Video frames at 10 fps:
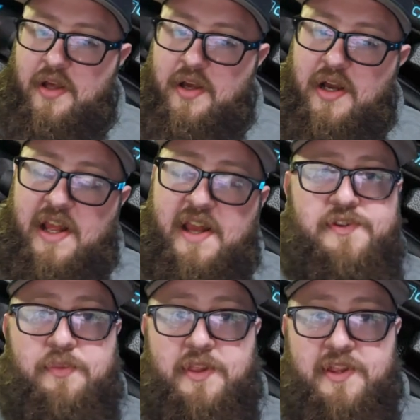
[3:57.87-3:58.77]
I have
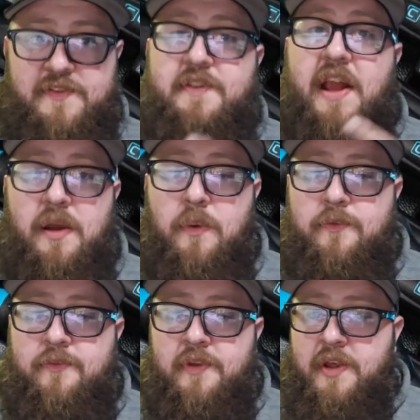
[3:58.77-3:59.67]
some of these at the
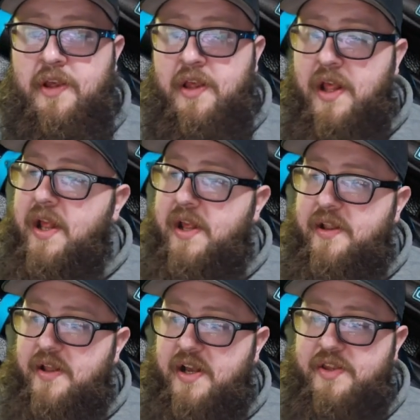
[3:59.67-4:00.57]
house,
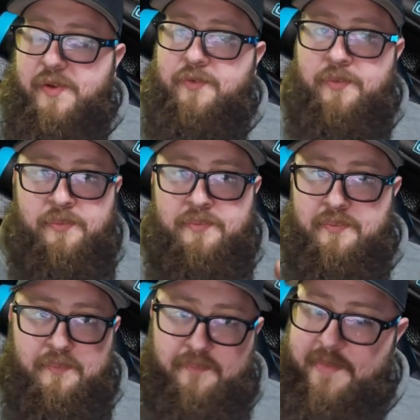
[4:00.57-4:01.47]
and I use them
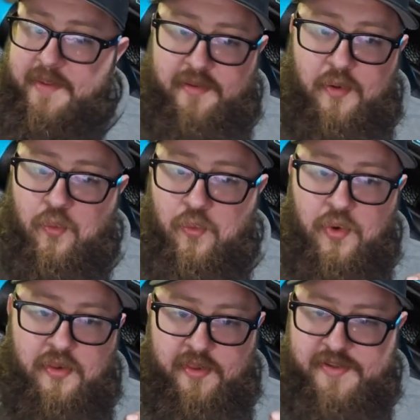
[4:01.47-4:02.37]

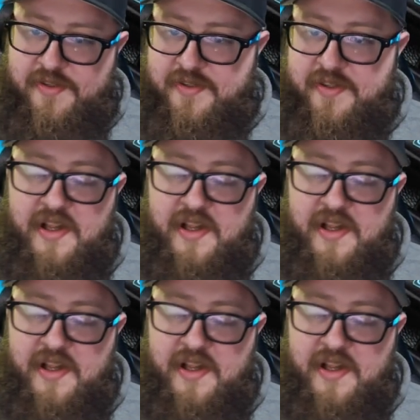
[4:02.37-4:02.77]
religiously.